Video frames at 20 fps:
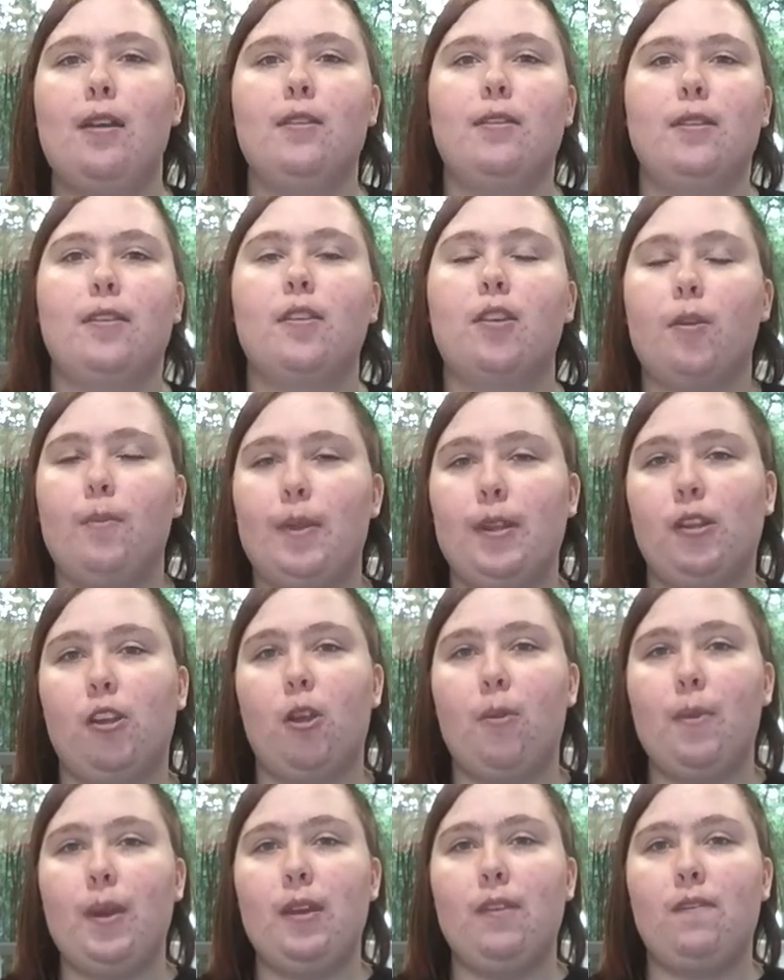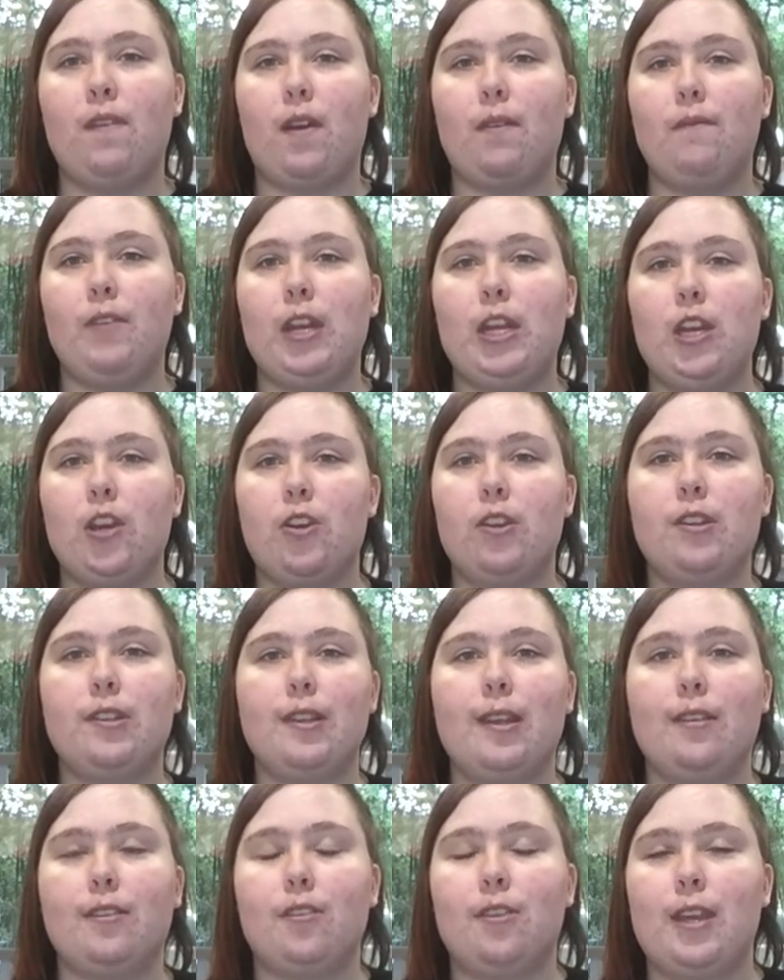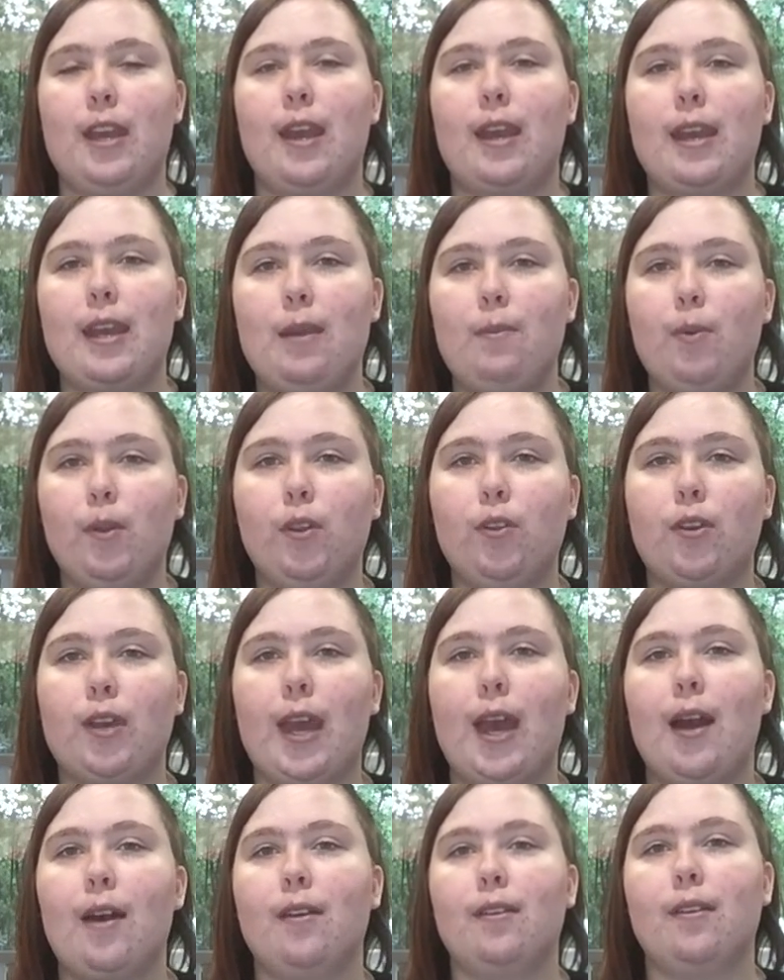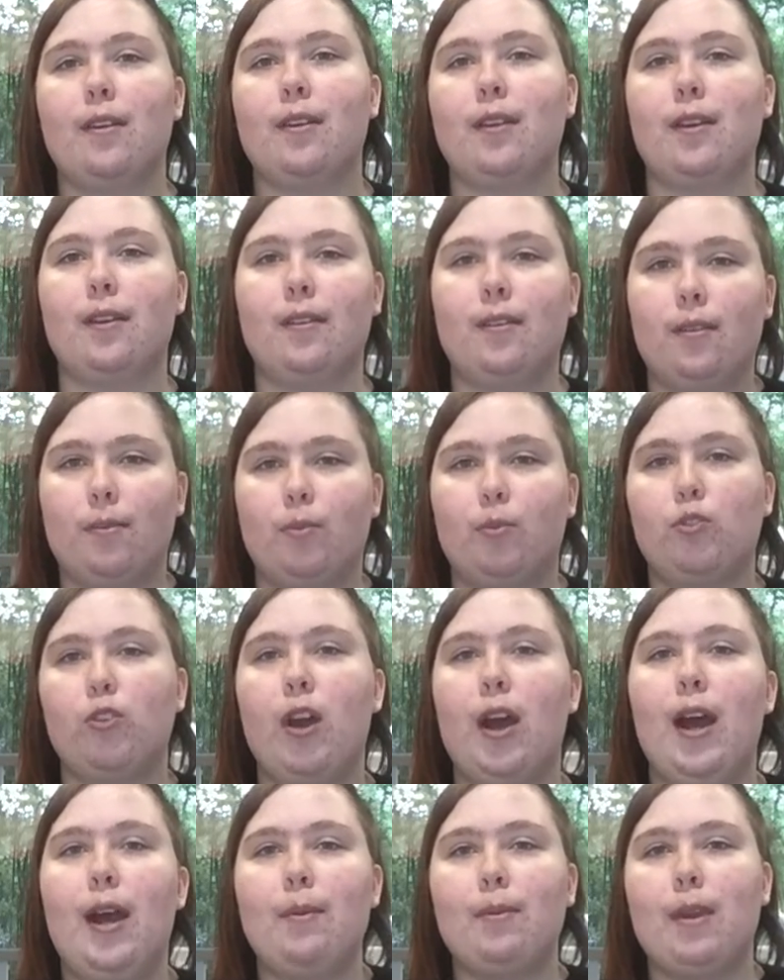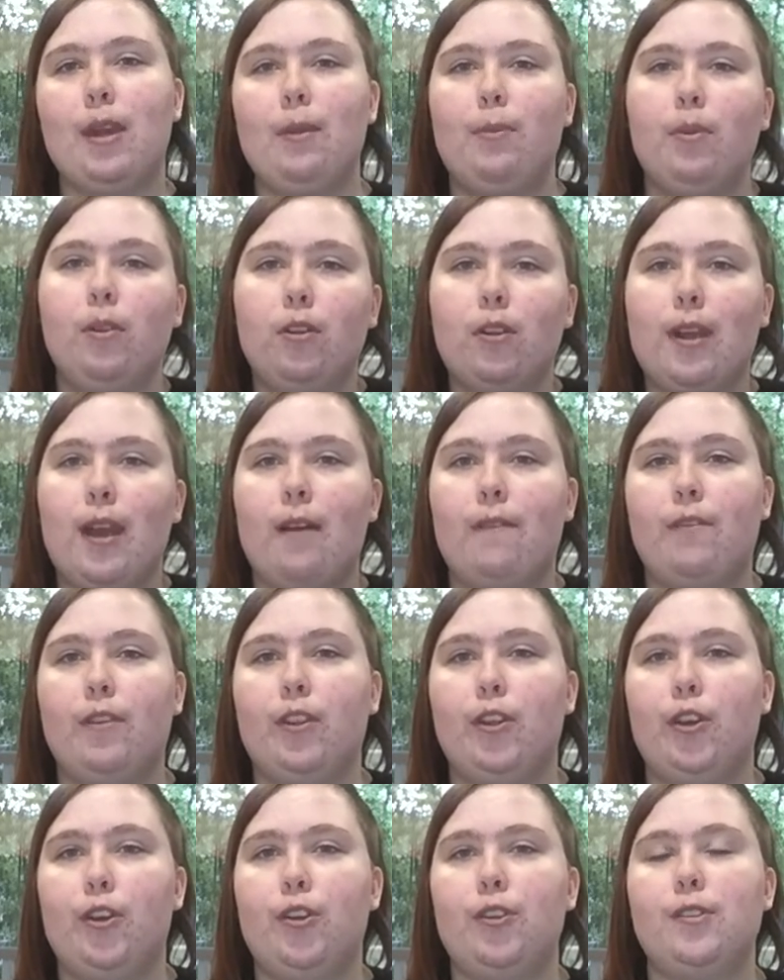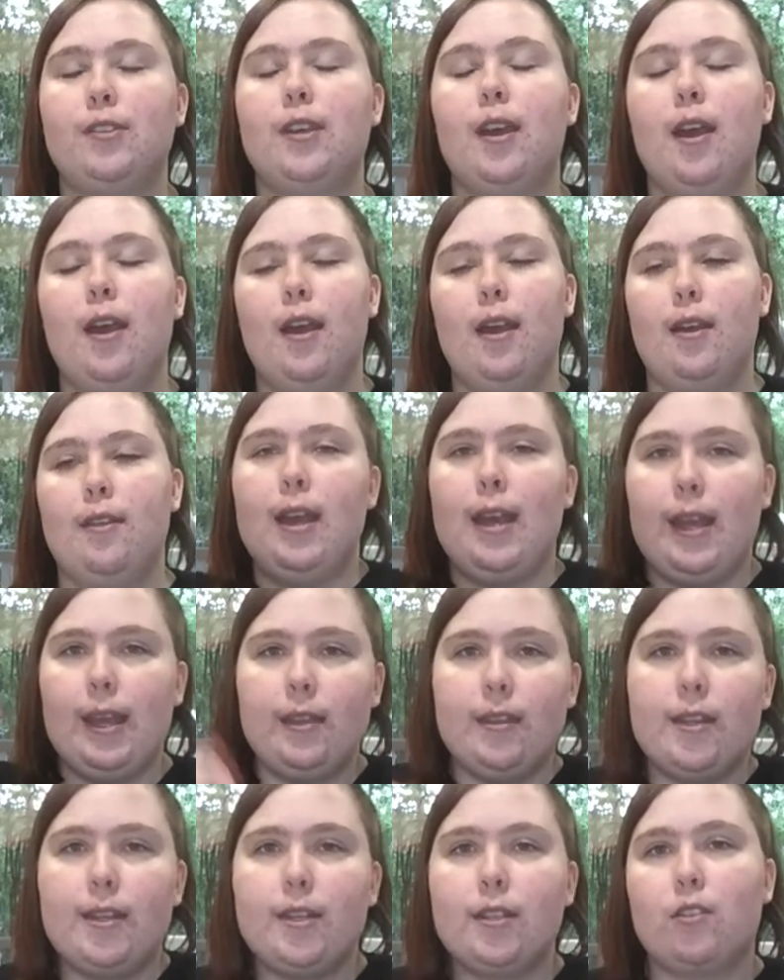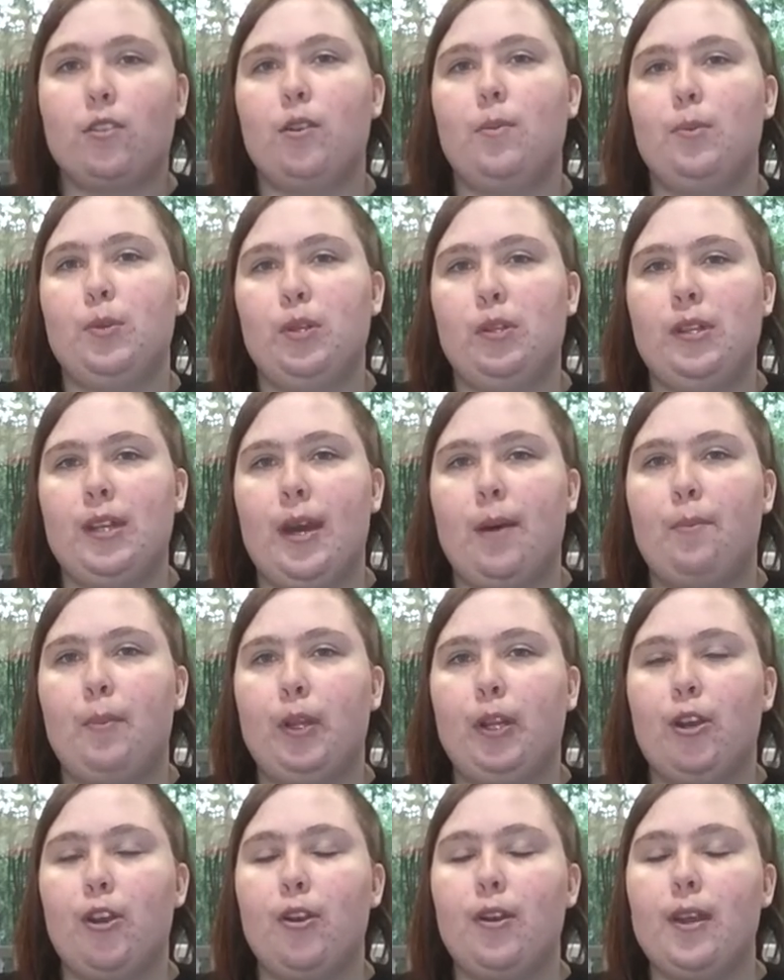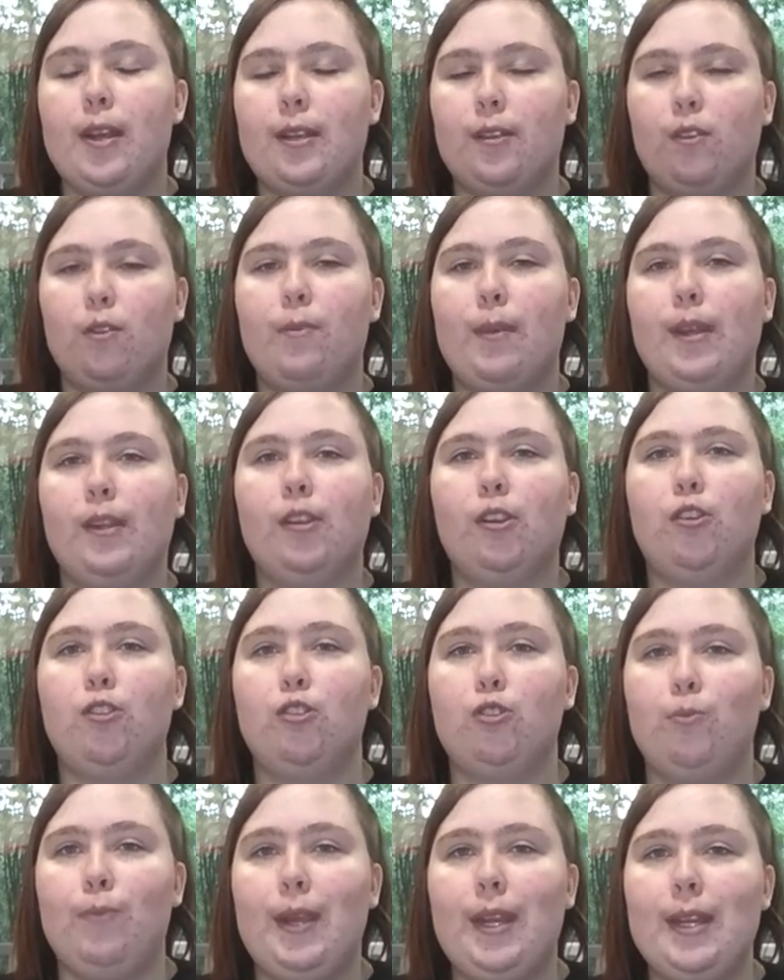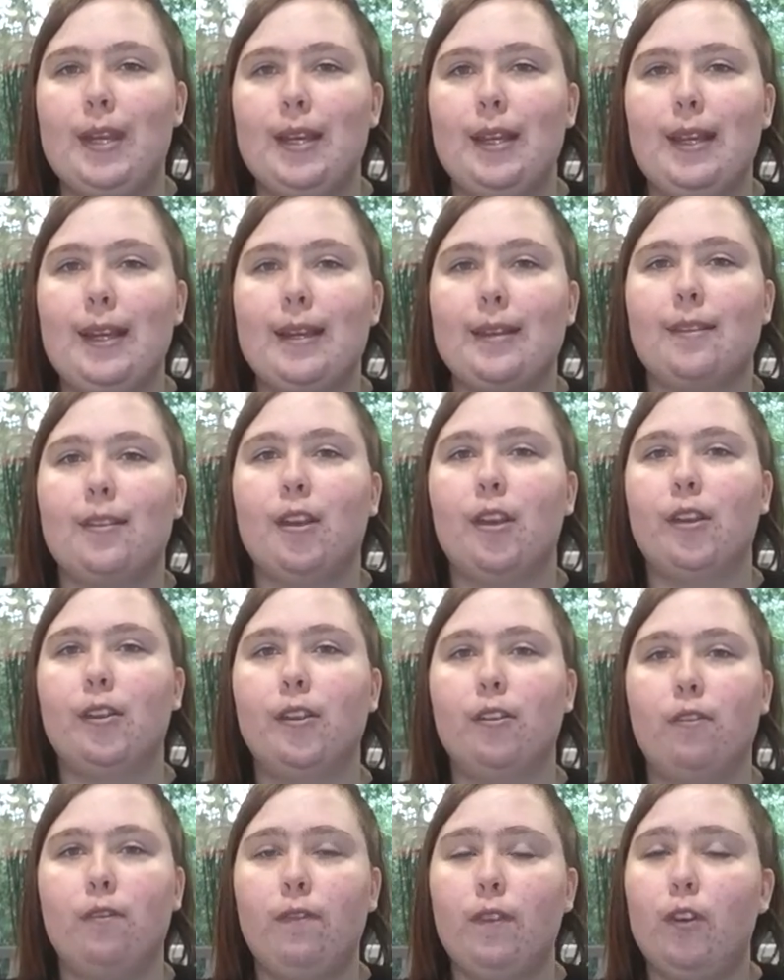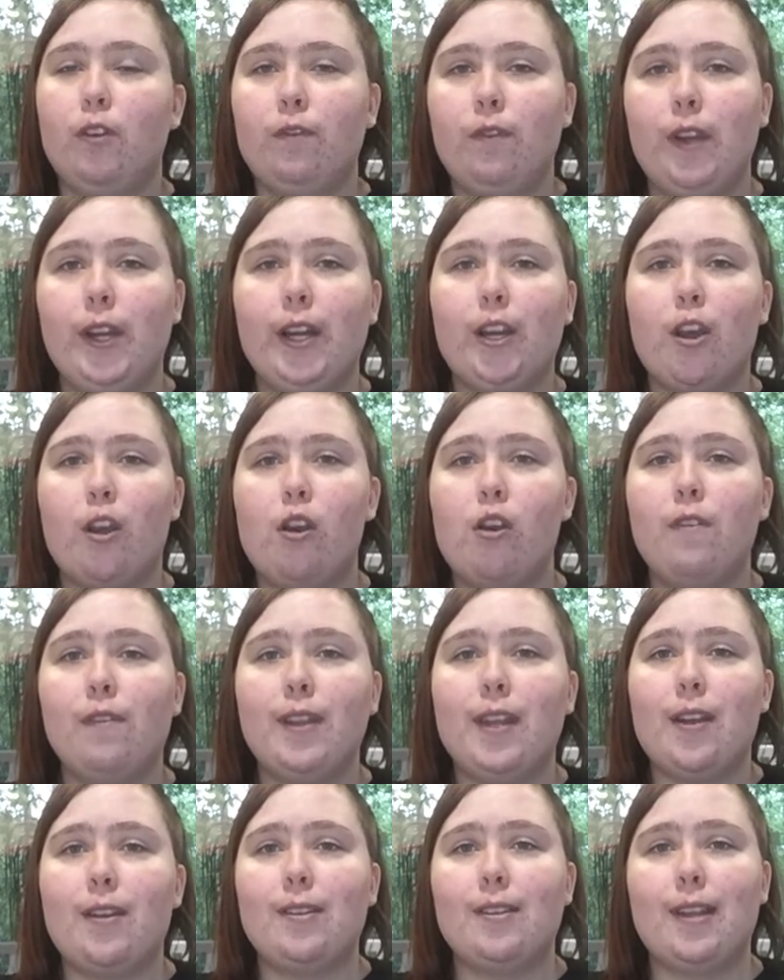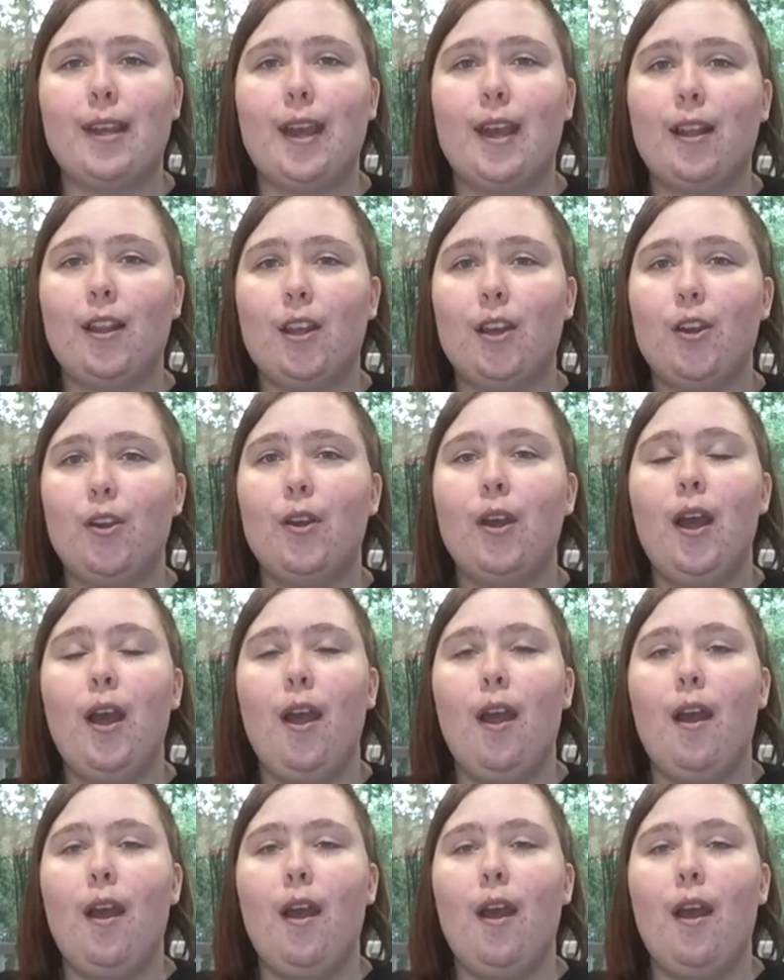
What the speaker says: There's going to be so many fun videos, so yeah, keep a lookout. Subscribe, keep a lookout for those. In the description down below is all my social media links, so feel free to go over there and say hello.